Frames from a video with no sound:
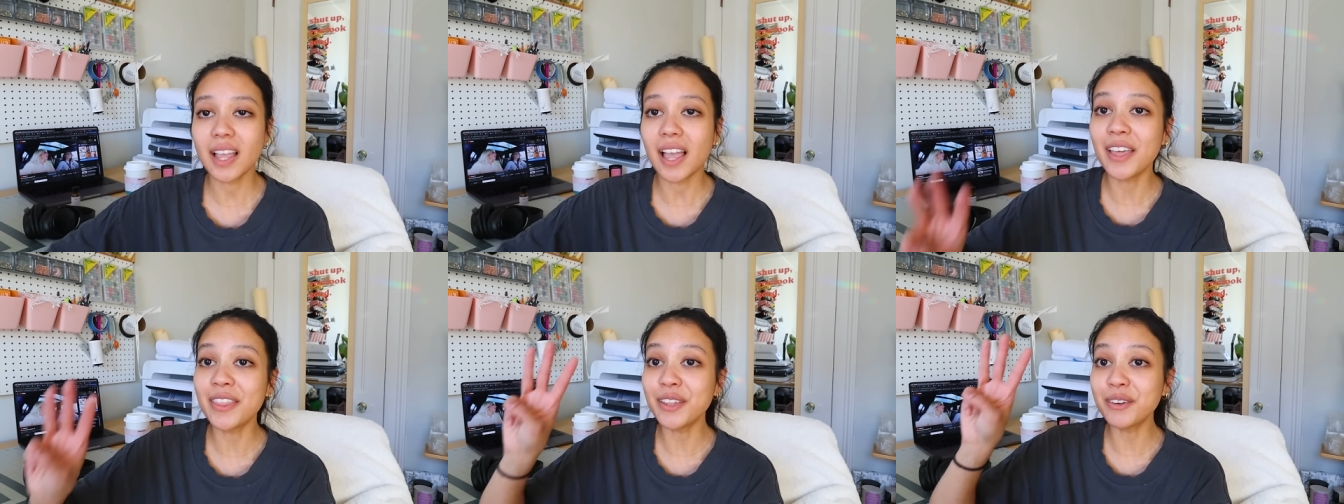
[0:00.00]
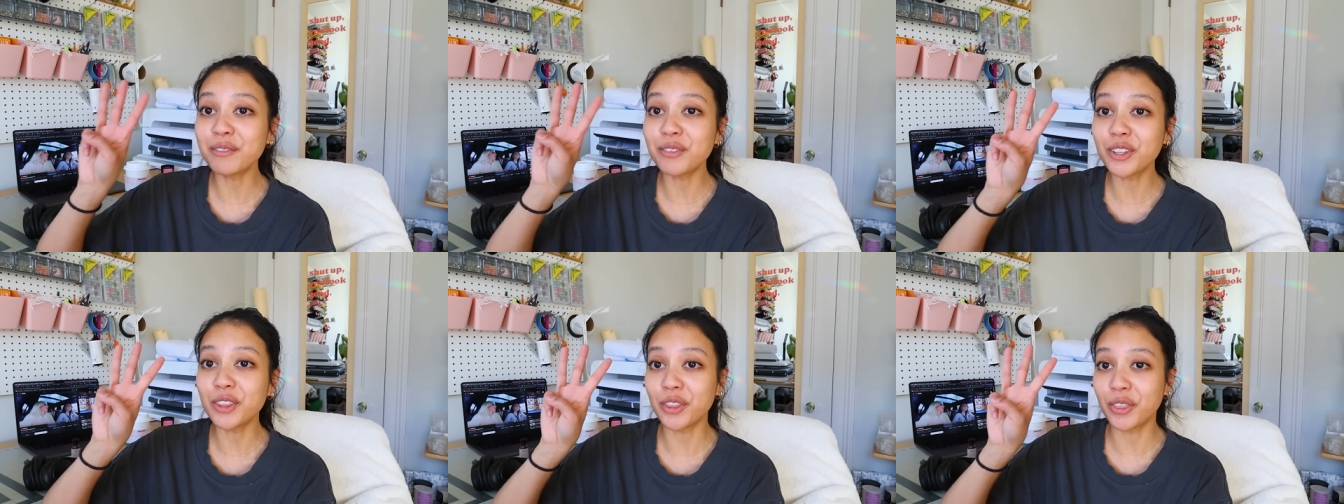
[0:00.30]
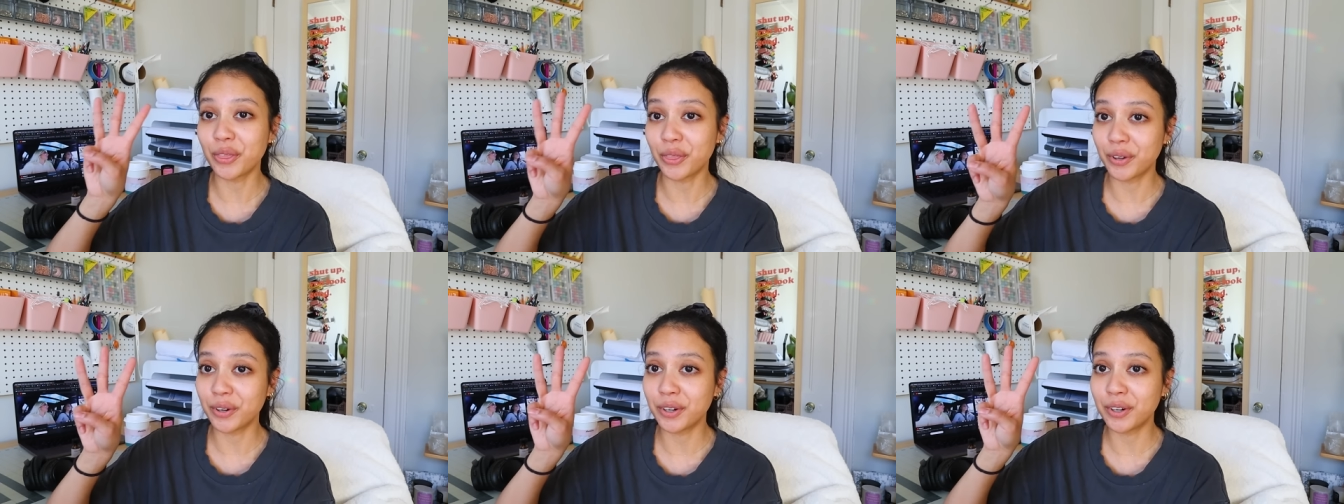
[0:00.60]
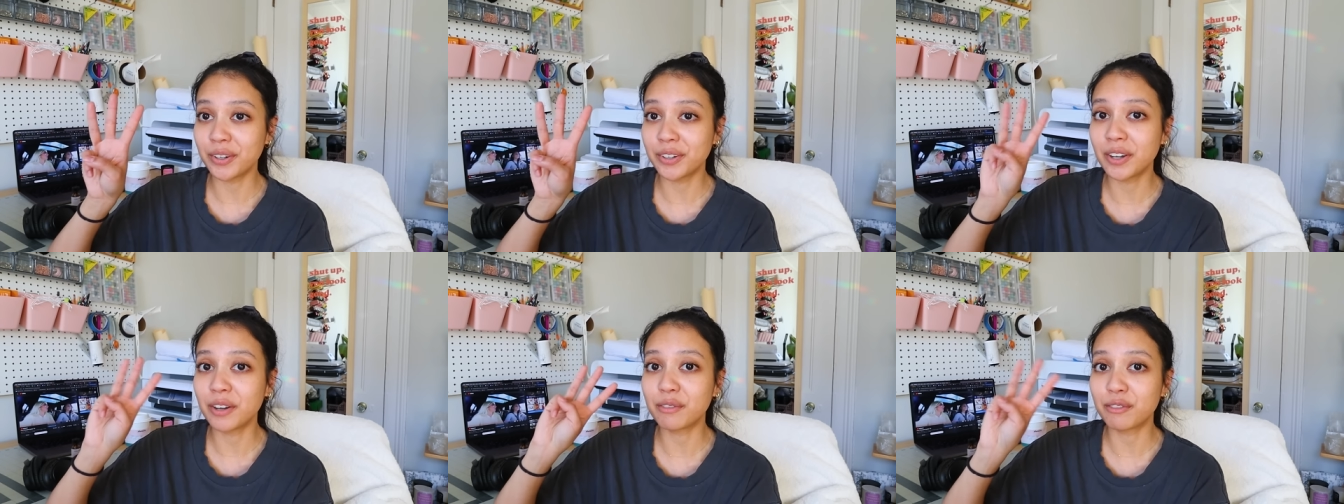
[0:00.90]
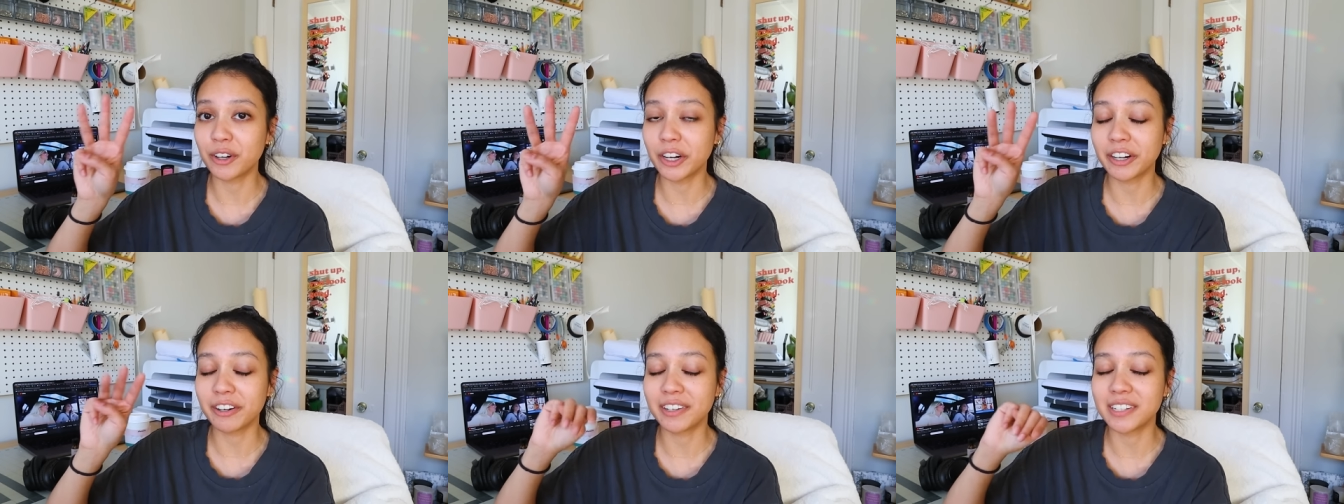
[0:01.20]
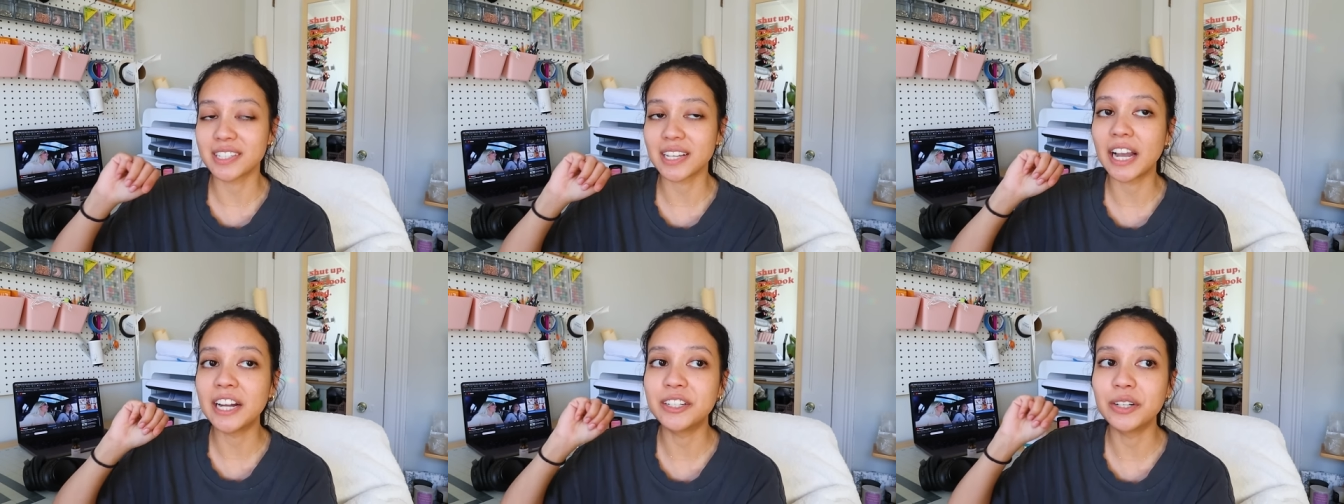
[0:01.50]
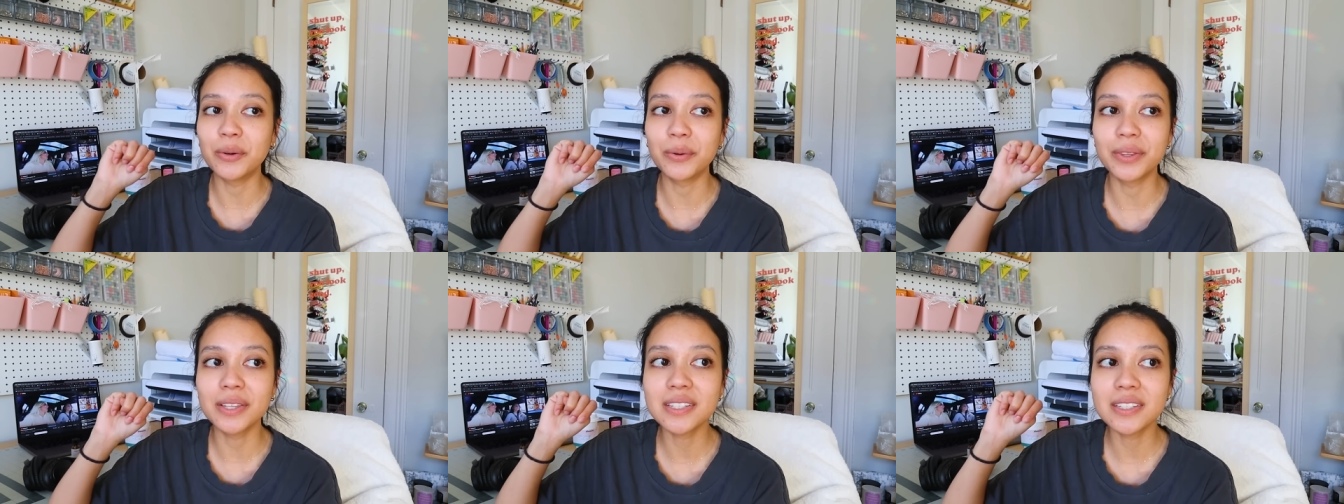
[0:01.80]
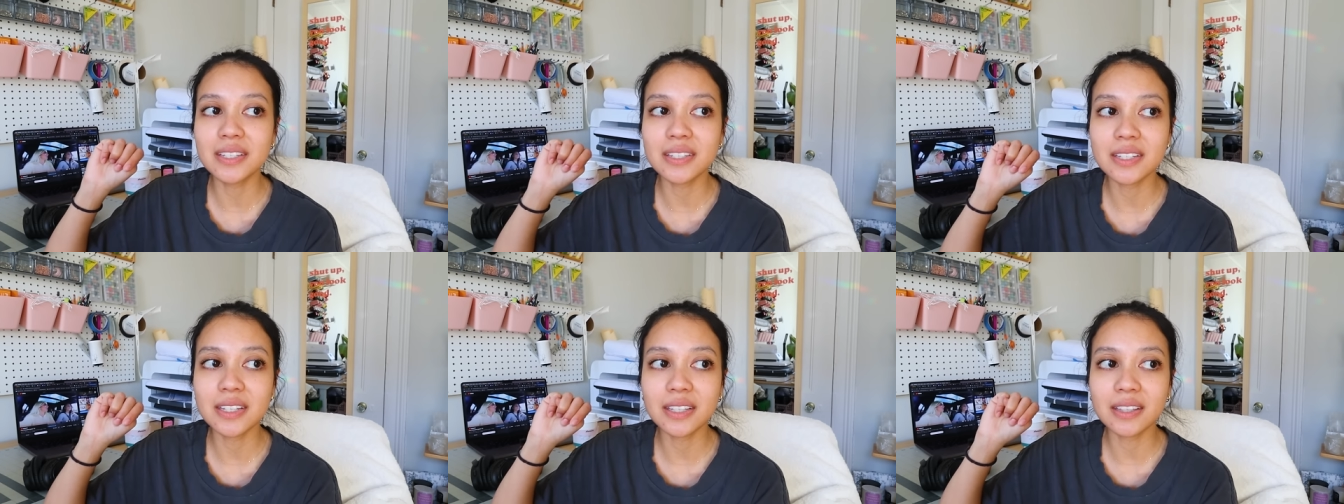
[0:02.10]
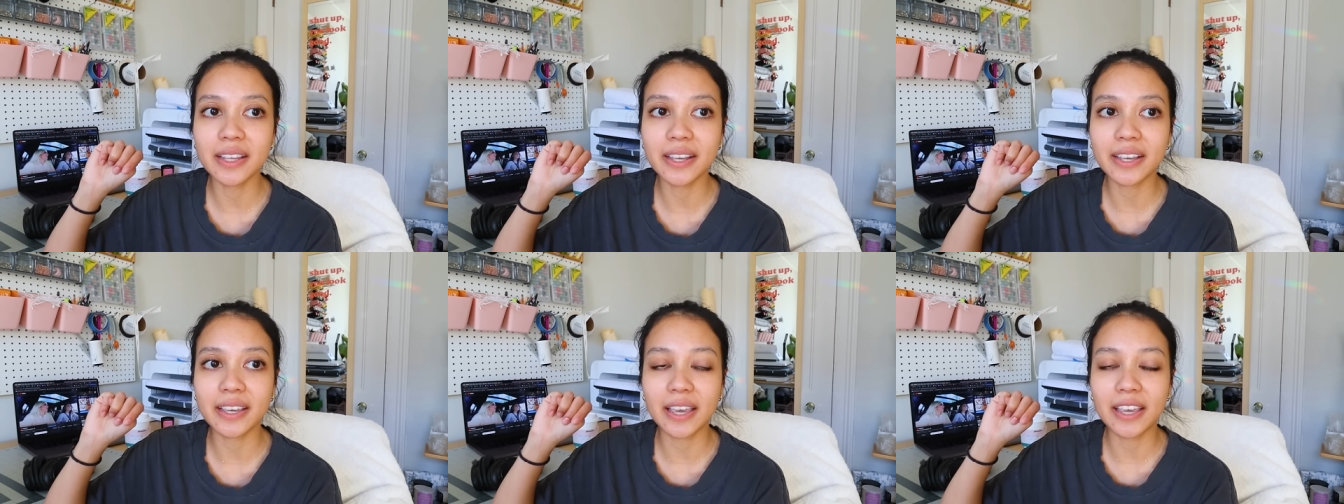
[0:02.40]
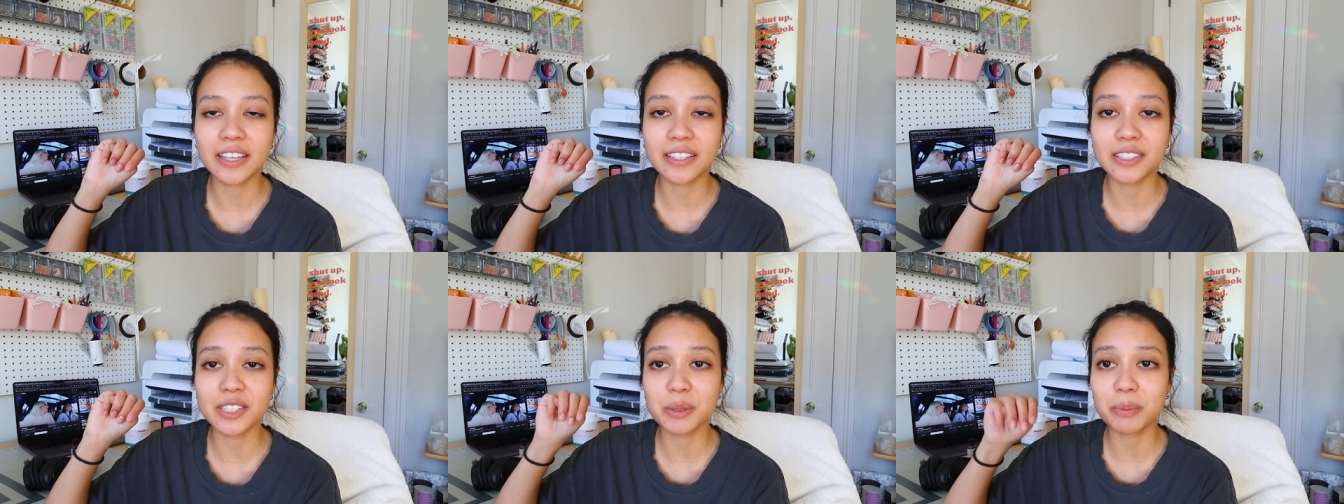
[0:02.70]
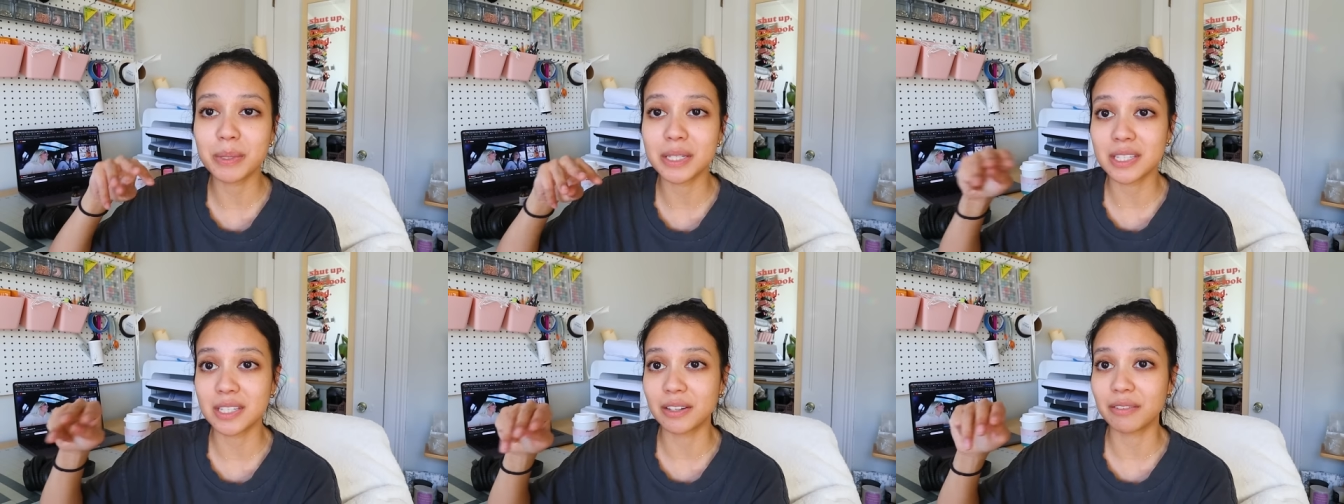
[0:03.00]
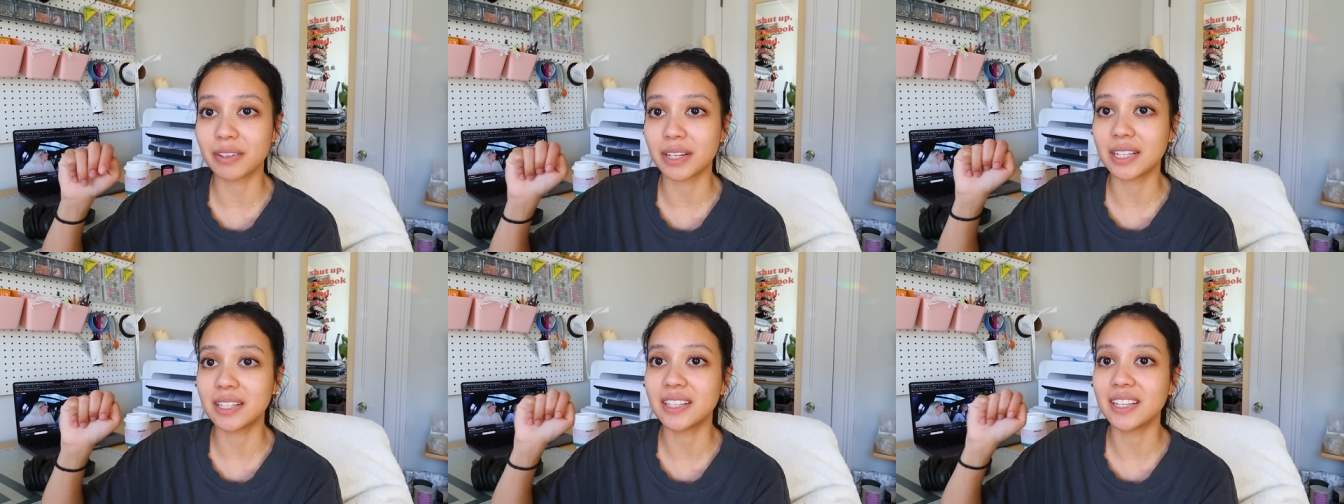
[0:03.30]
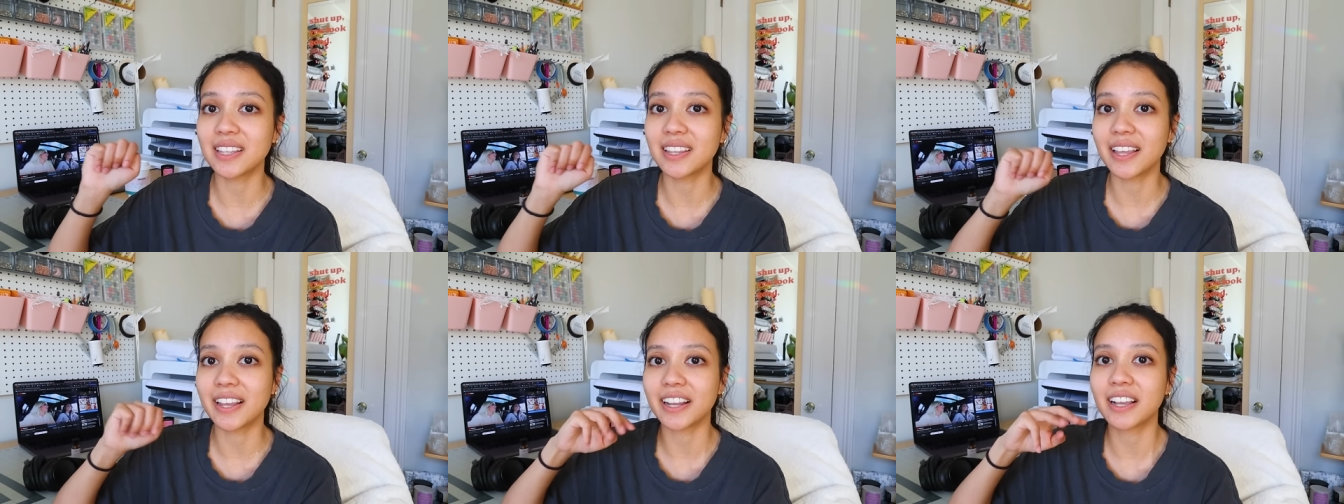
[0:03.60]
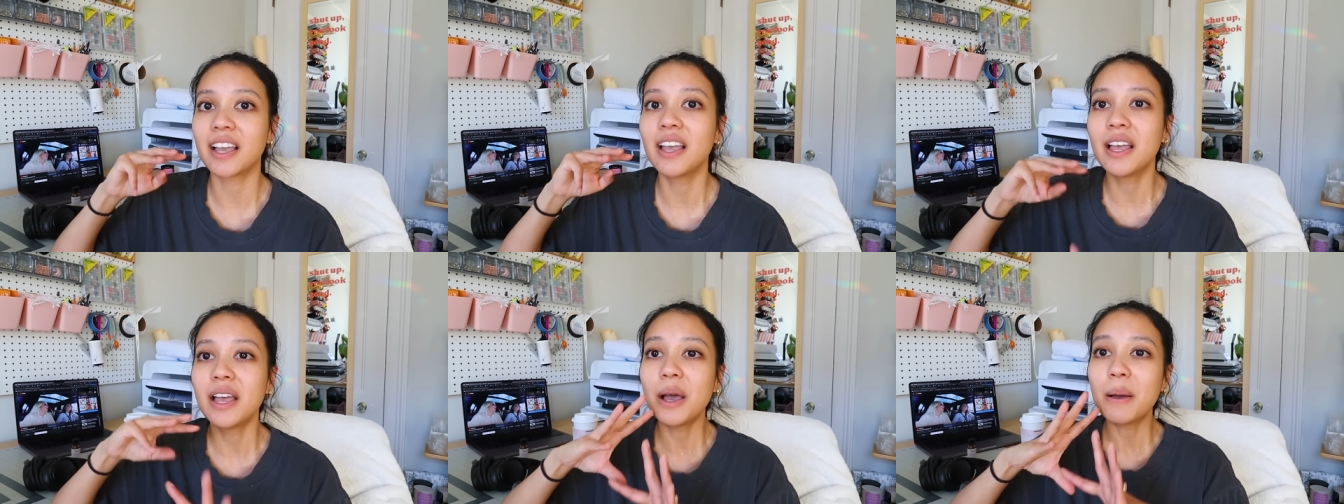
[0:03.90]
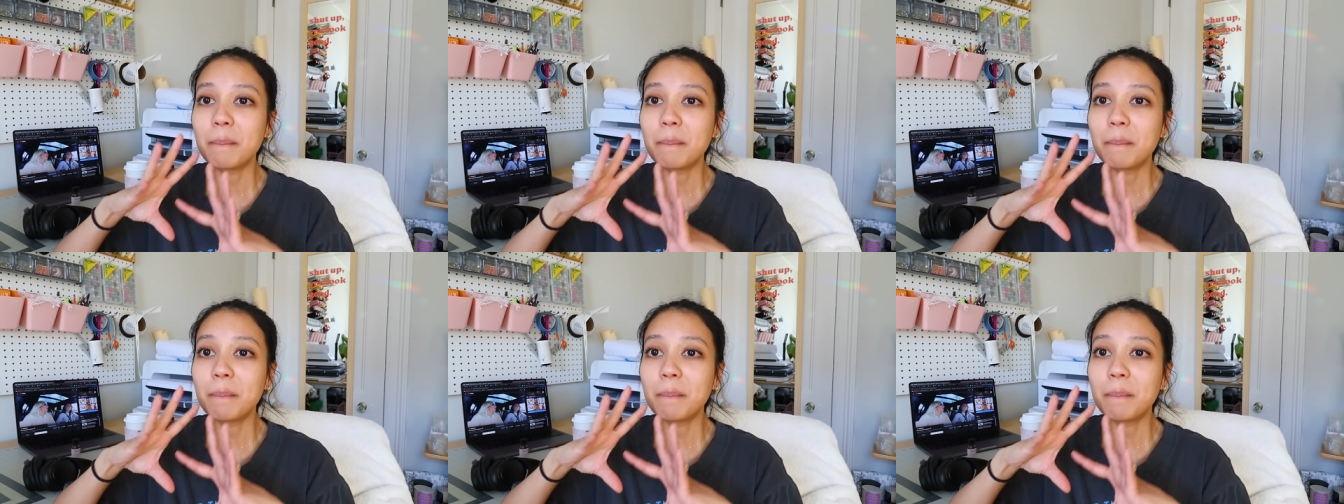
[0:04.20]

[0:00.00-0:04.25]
And then for the third fragrance, I know this isn't like a specifically like